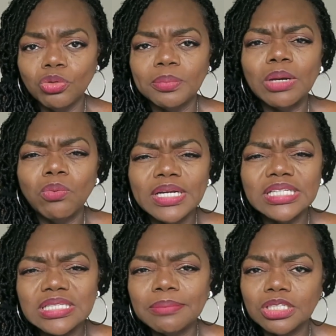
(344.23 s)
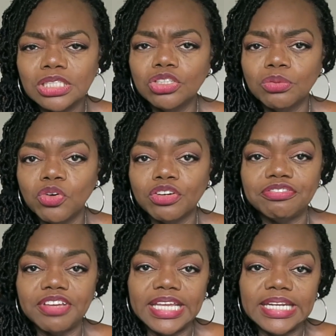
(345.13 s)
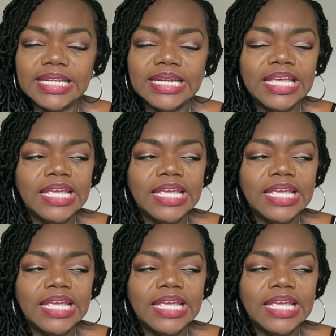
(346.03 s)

but I wanted something a little more faded.